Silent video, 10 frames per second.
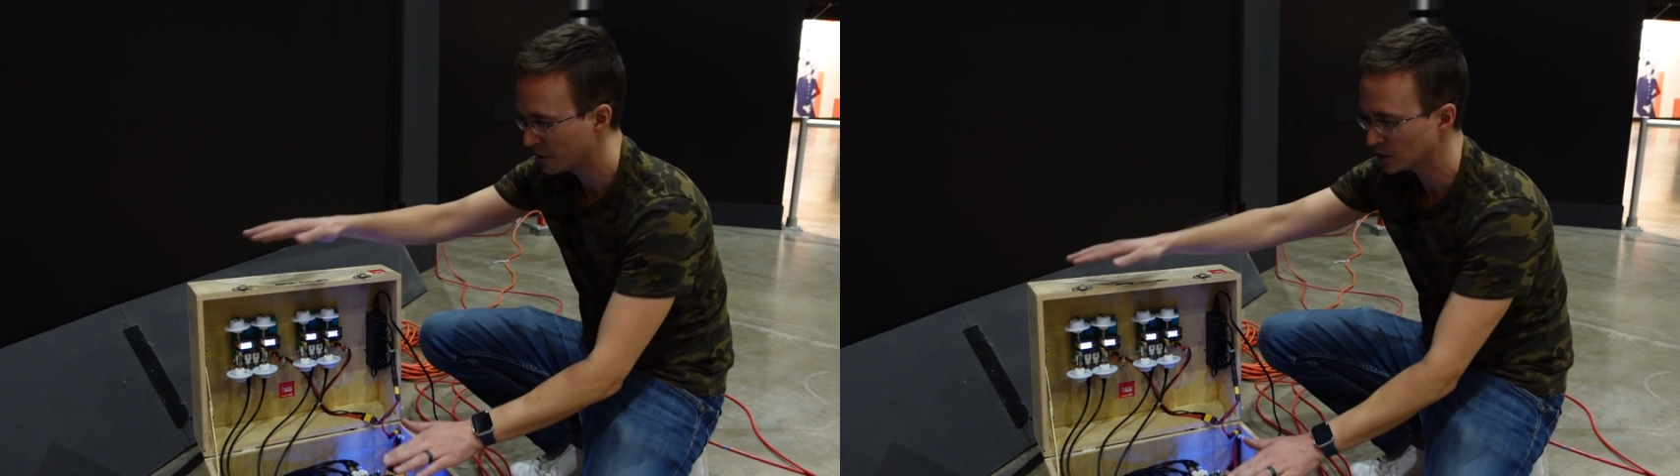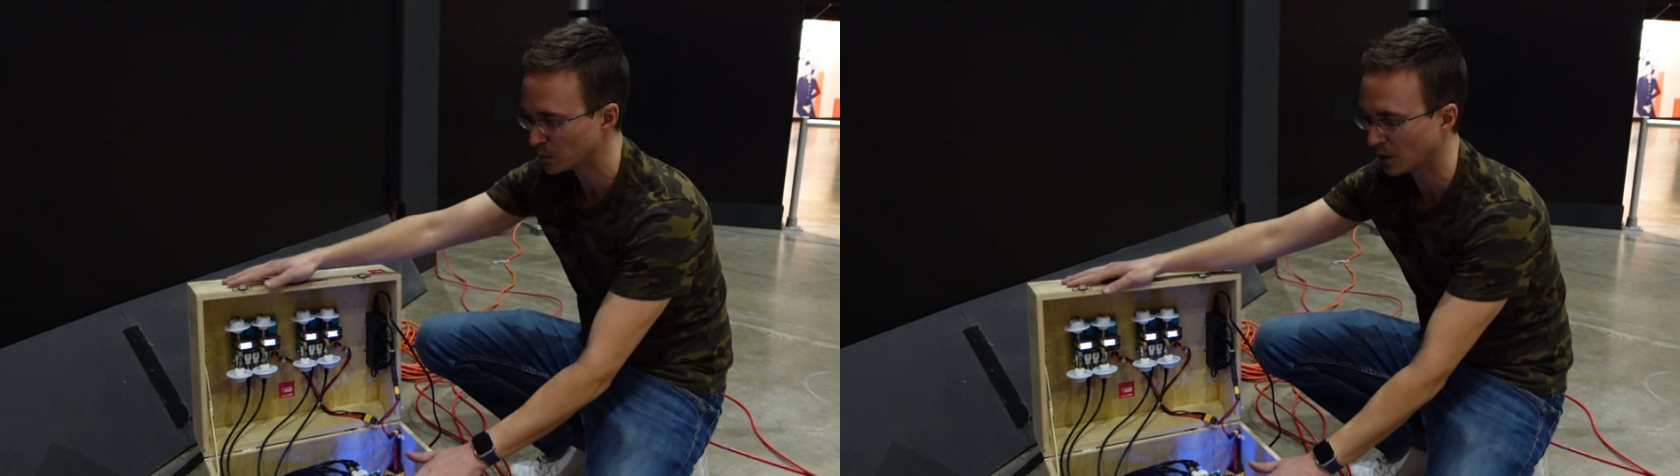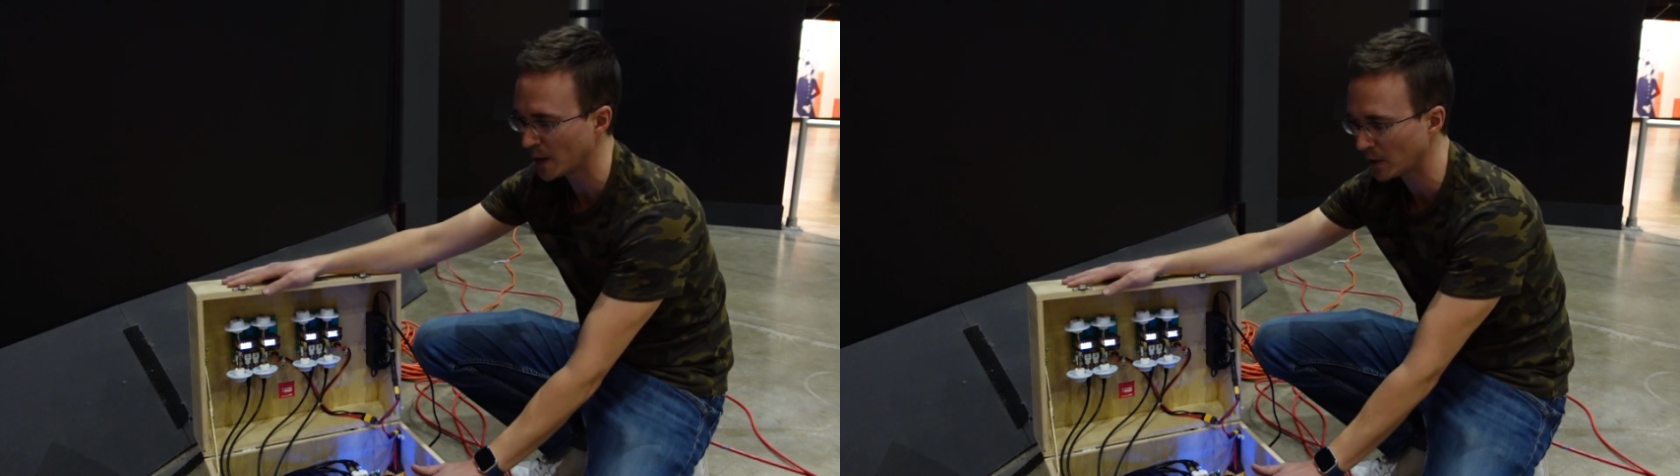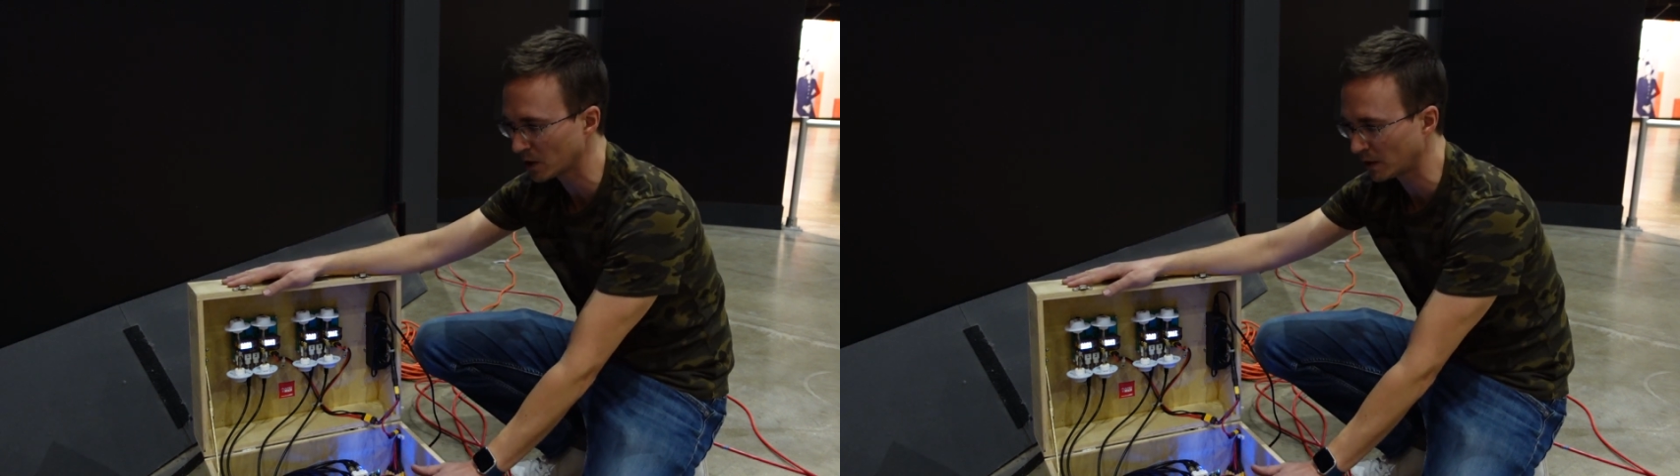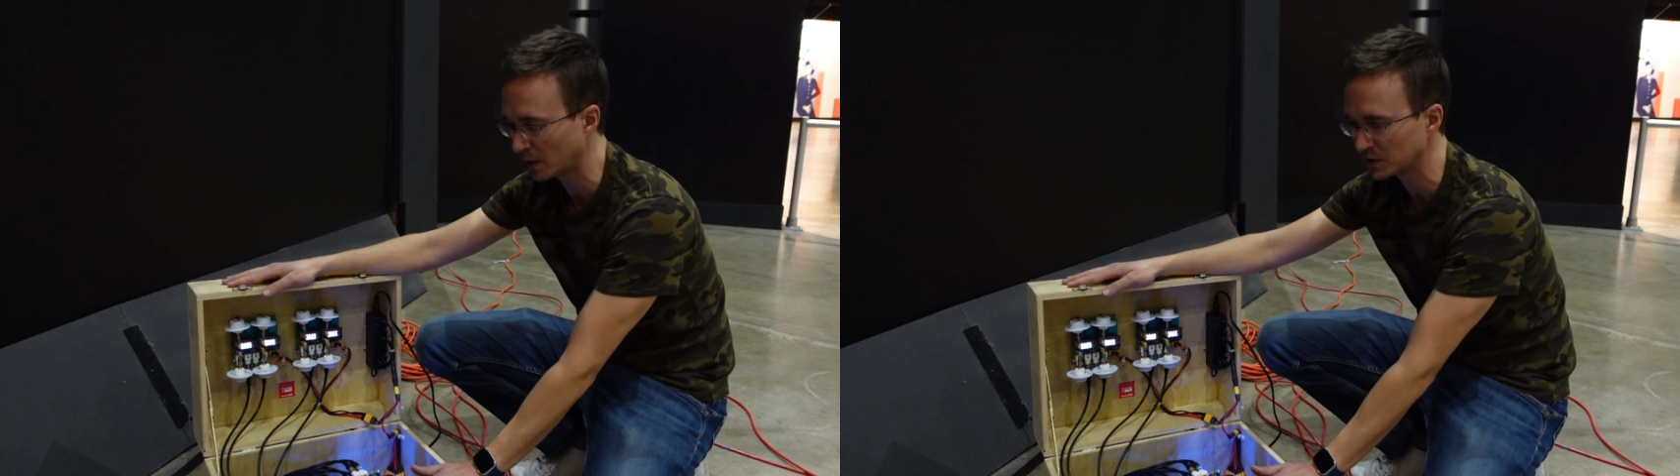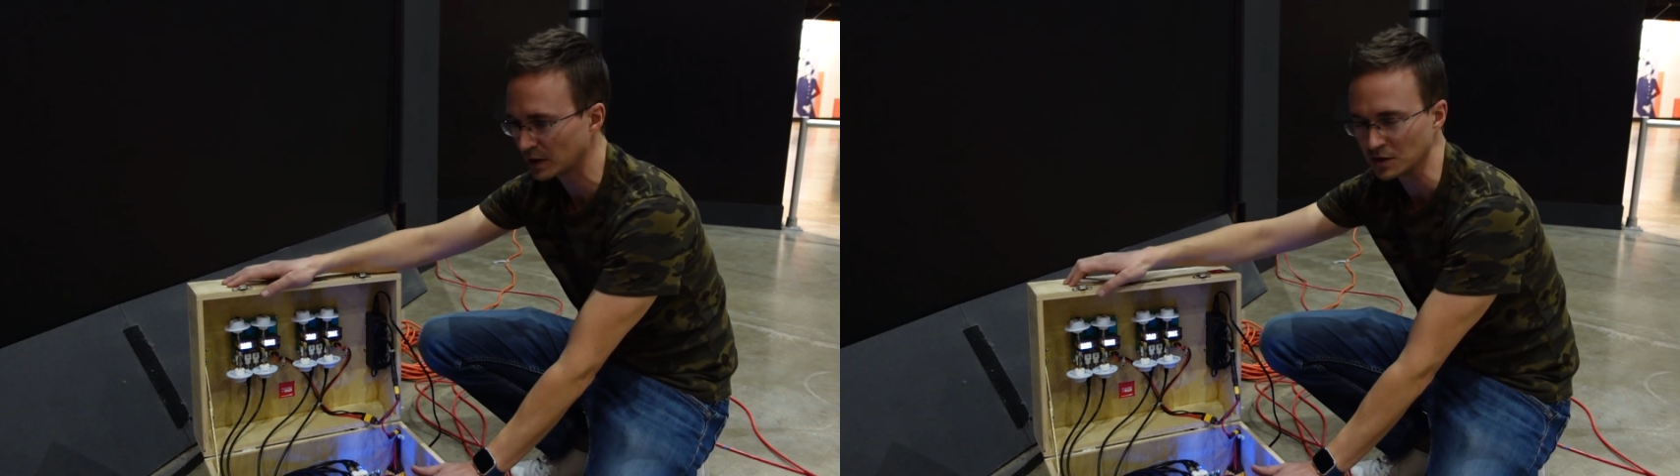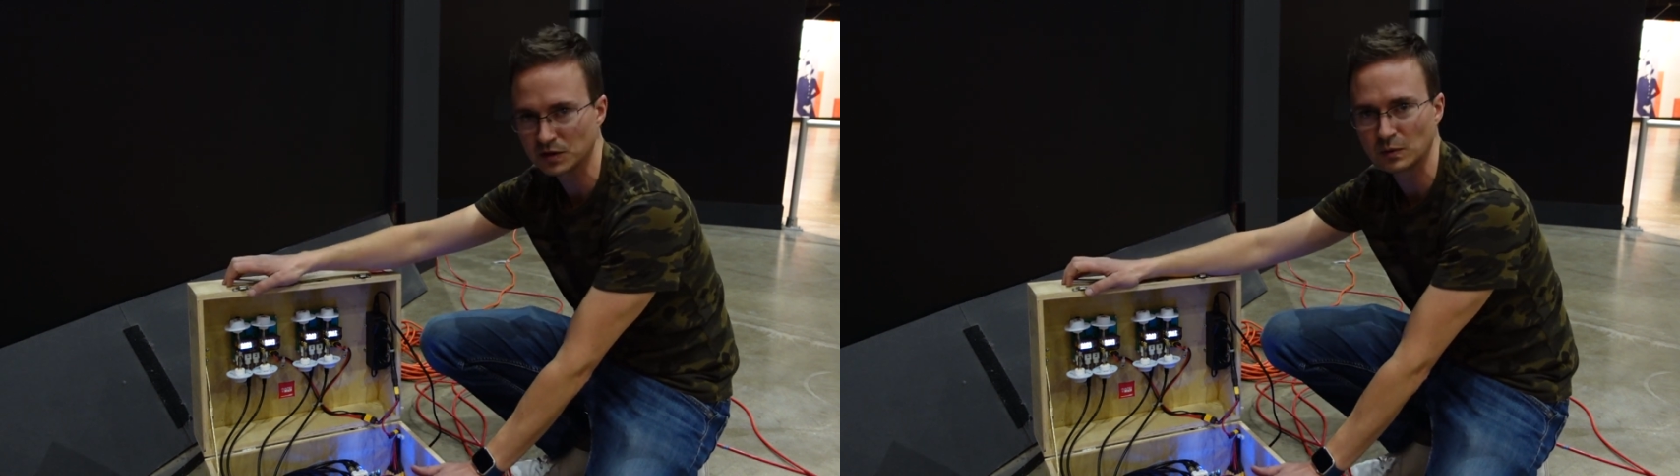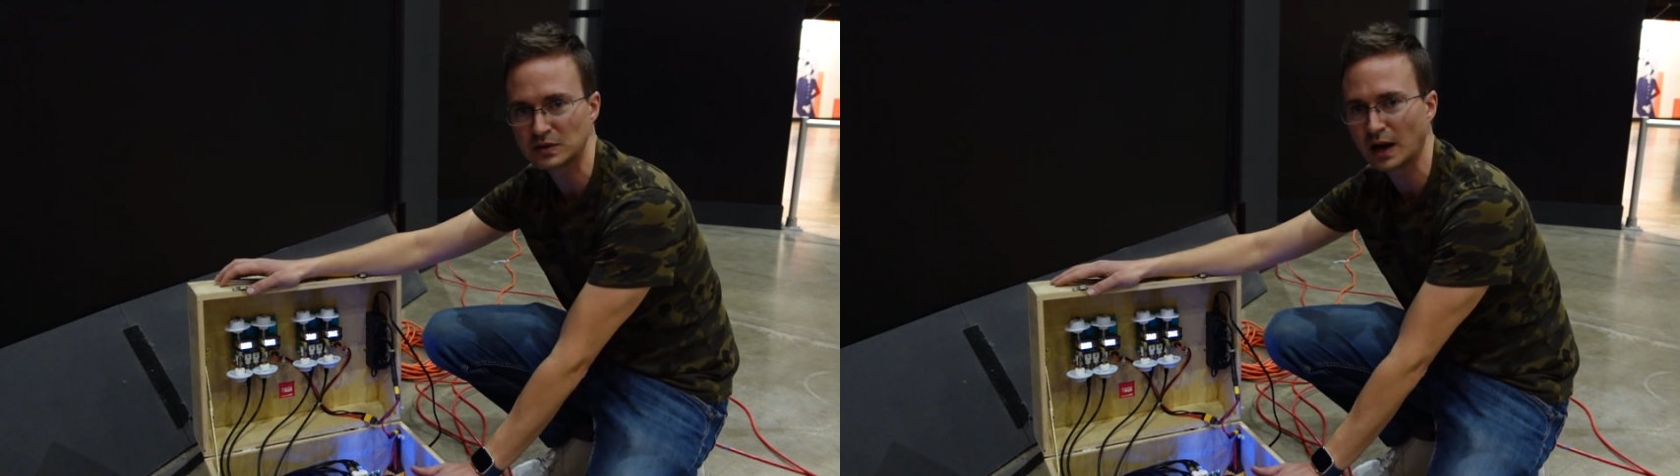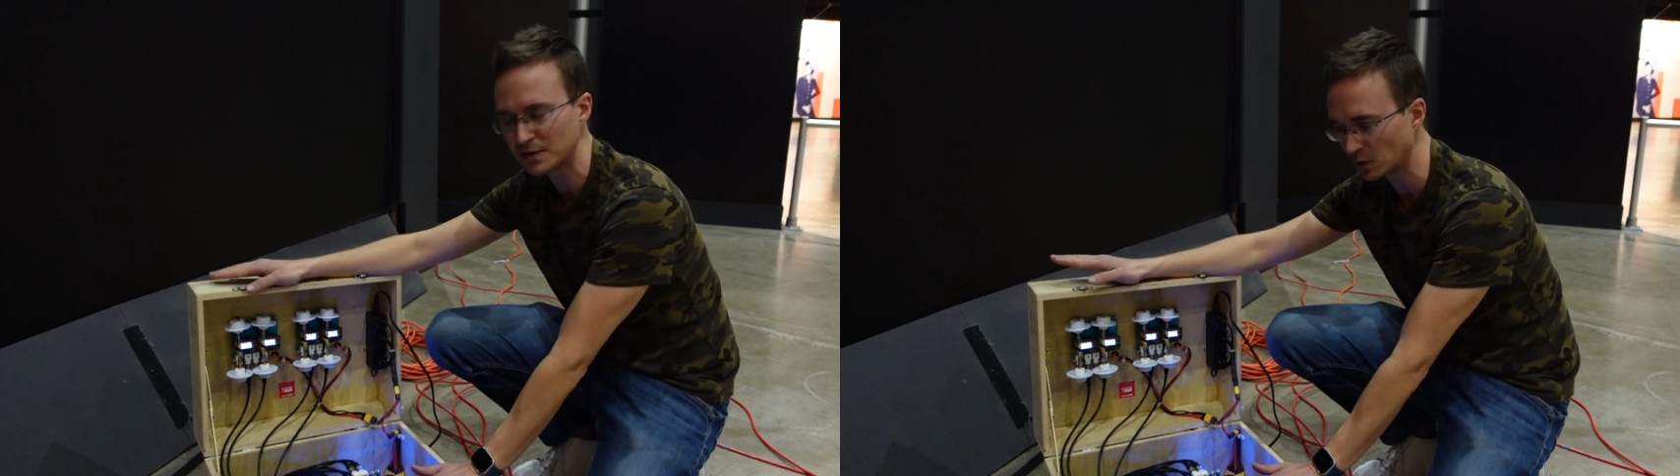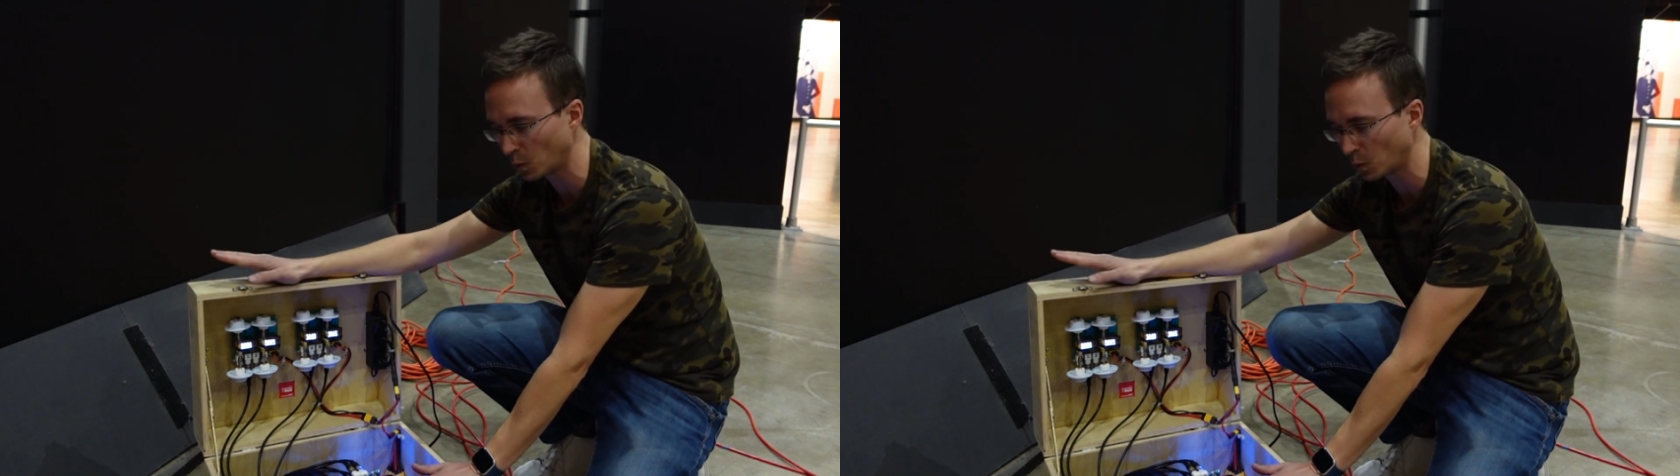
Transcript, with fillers: this primary ground station resides